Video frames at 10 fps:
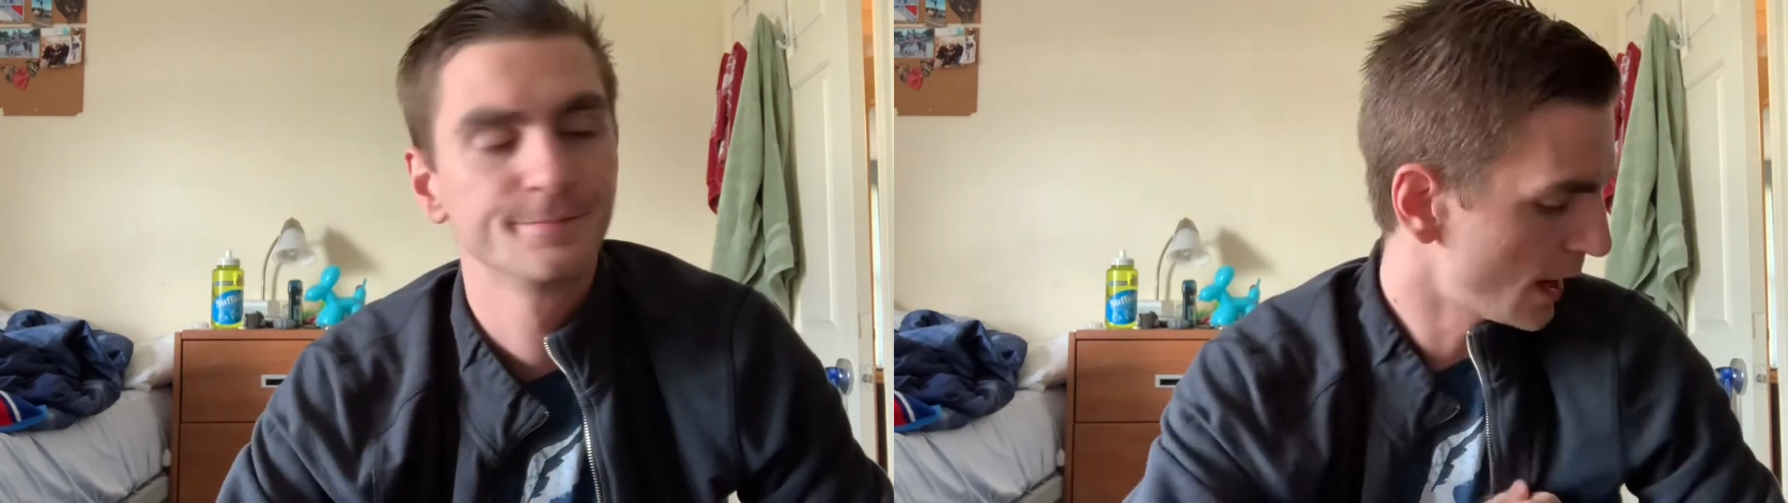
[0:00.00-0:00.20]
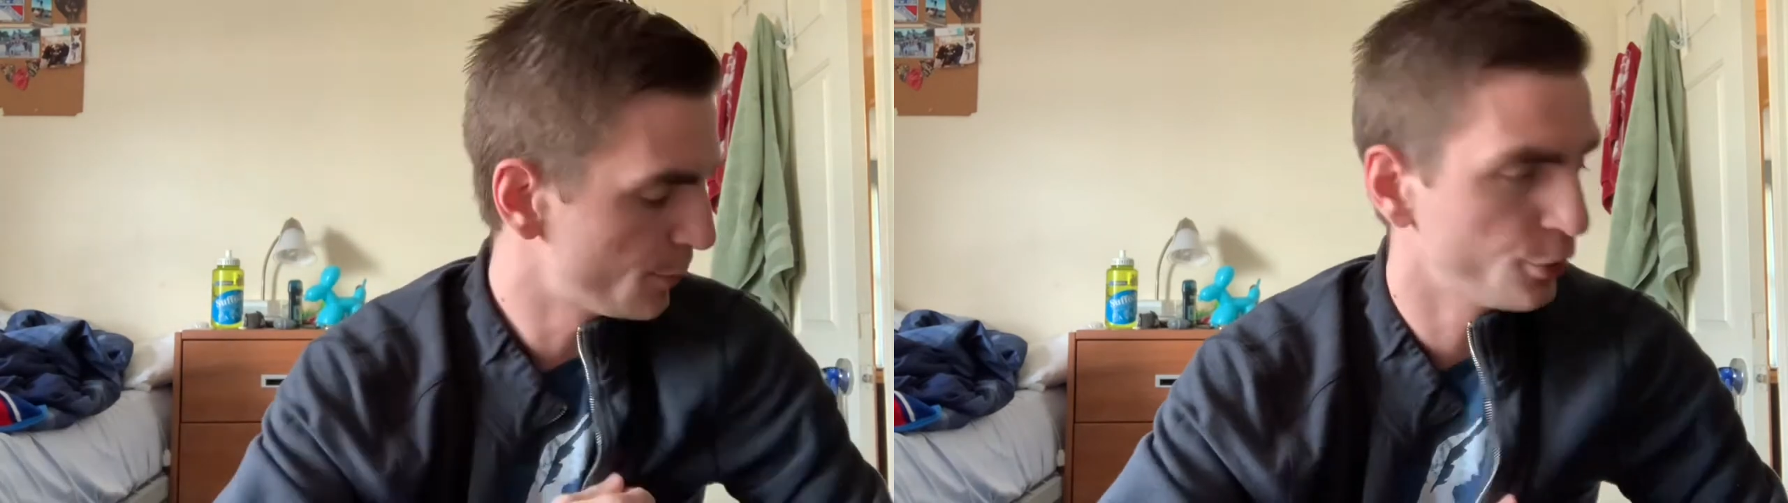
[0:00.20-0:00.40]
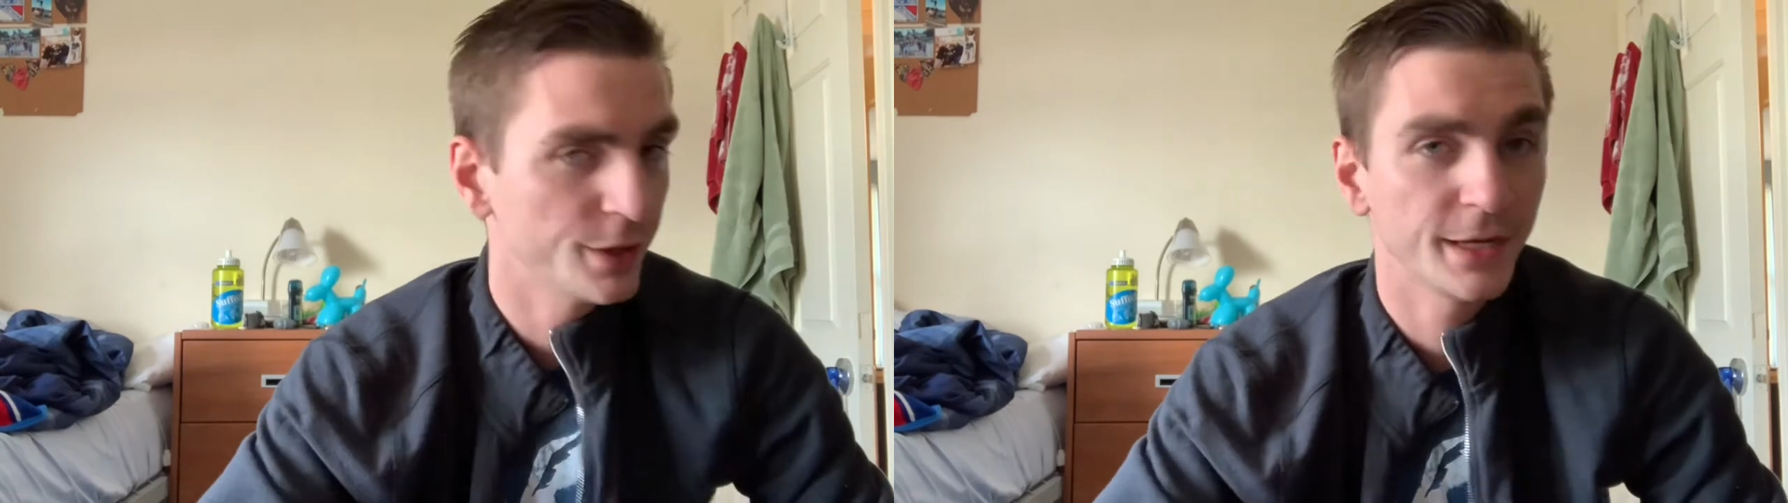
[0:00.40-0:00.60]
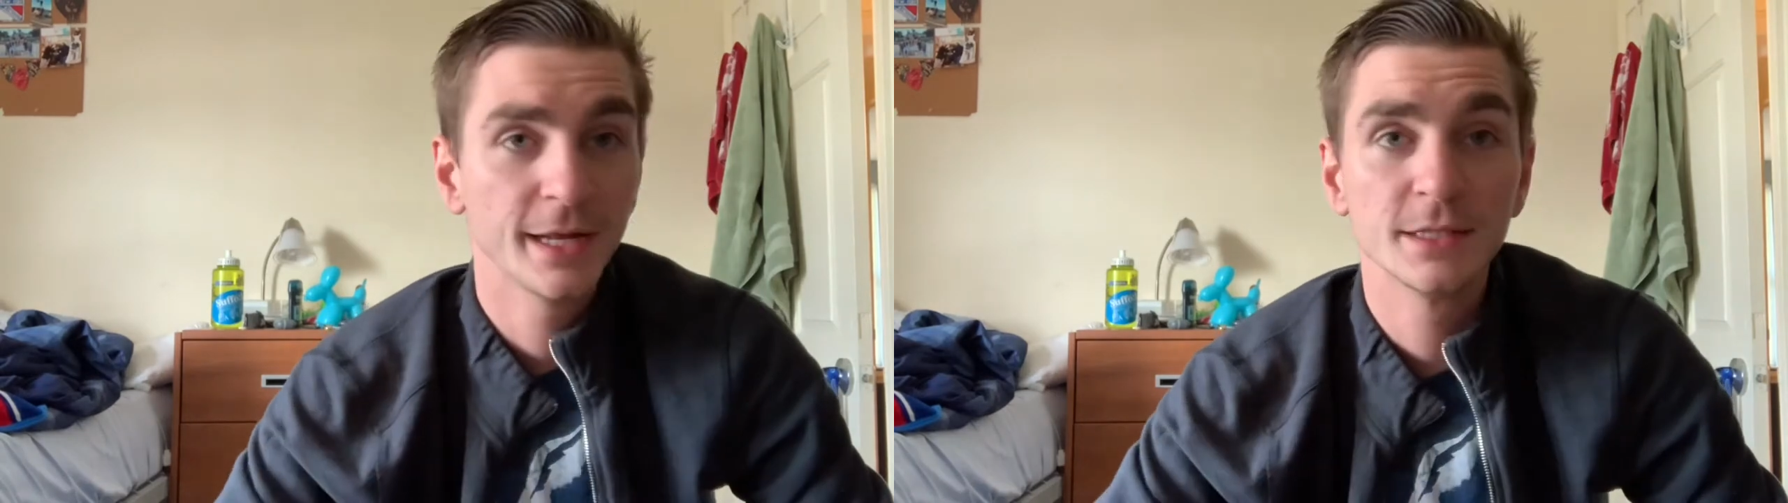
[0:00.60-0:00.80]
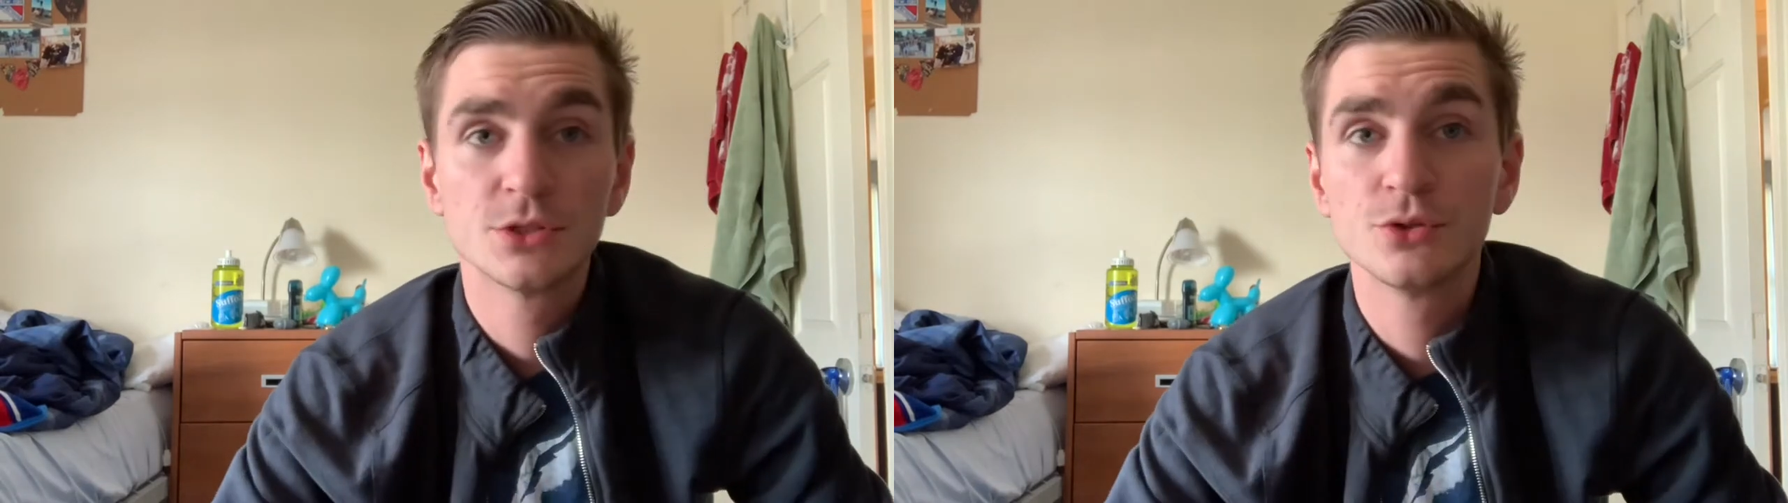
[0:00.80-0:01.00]
I put it
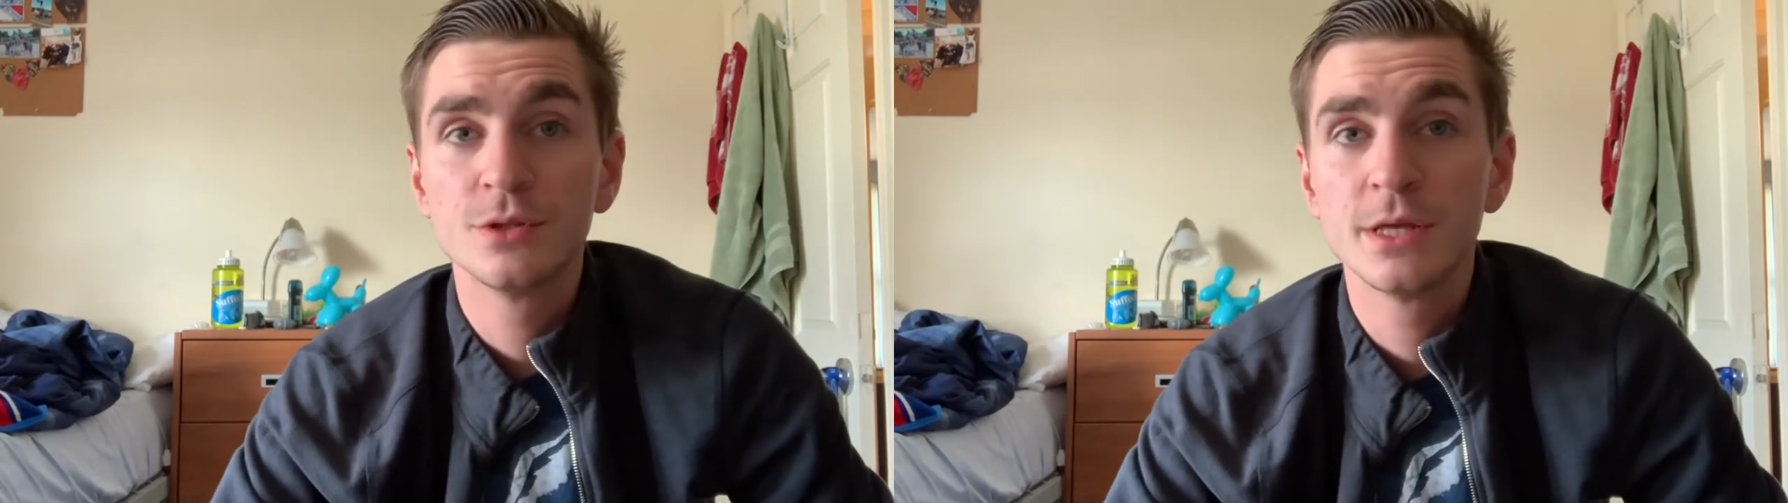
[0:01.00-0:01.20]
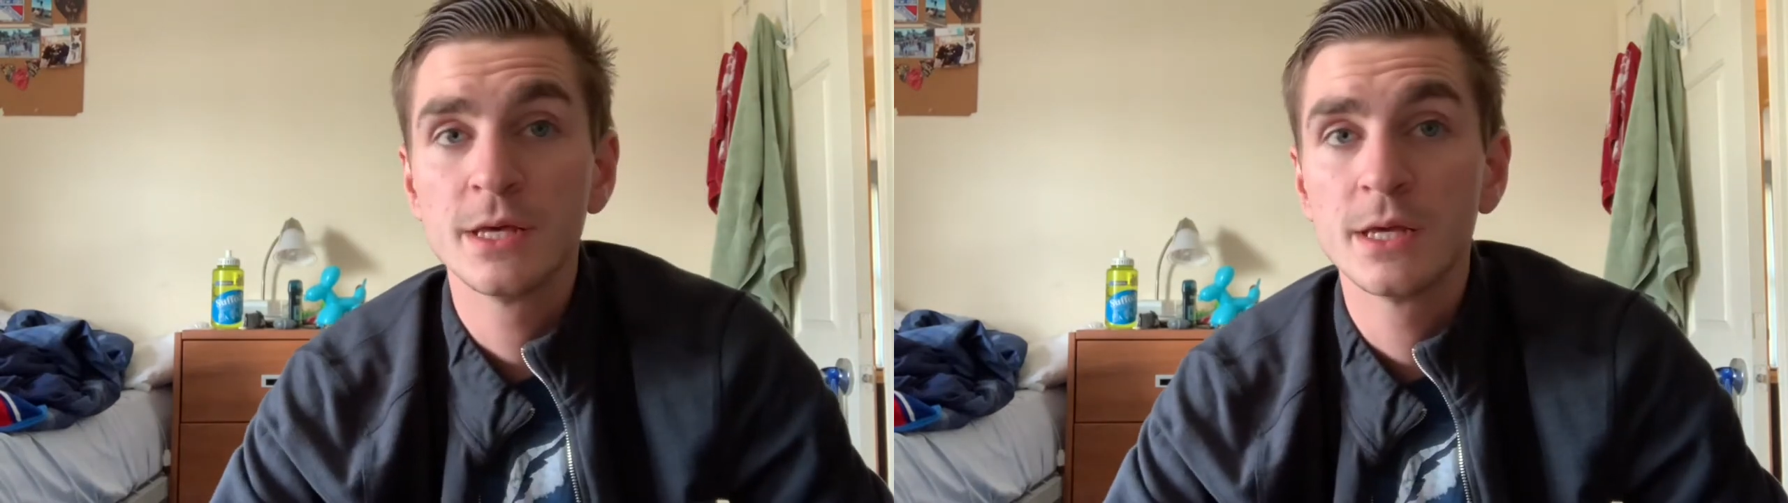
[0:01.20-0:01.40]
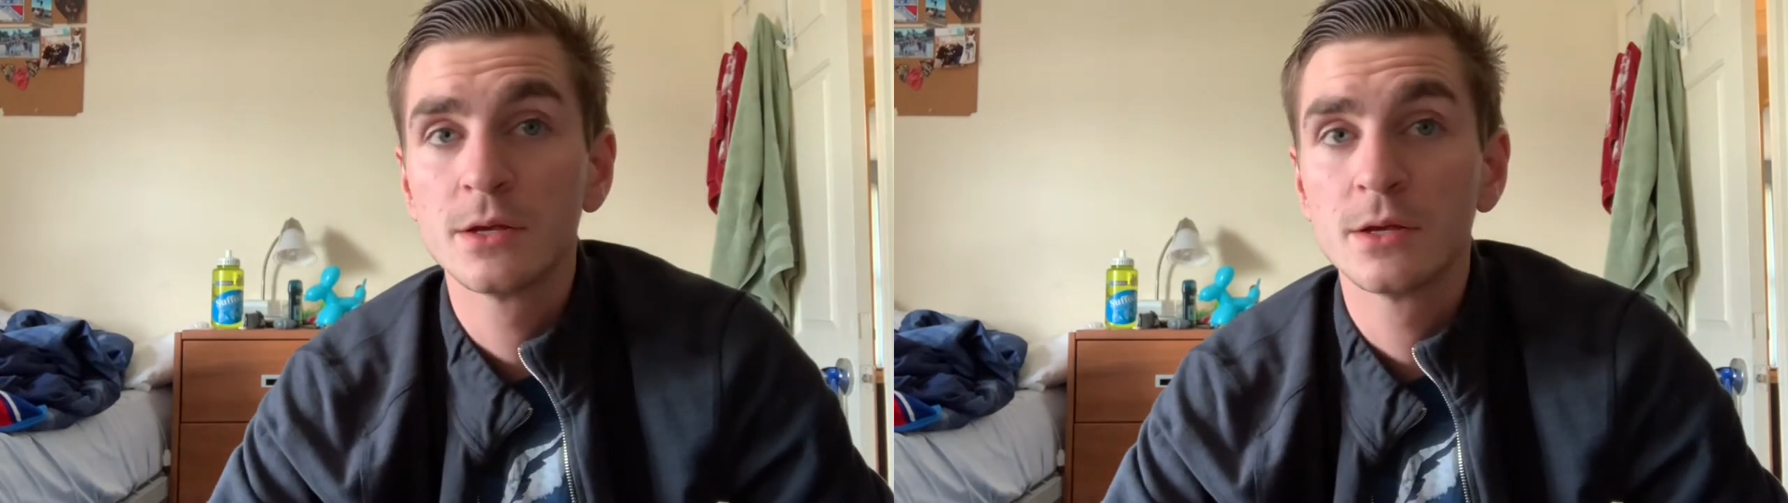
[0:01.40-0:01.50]
into the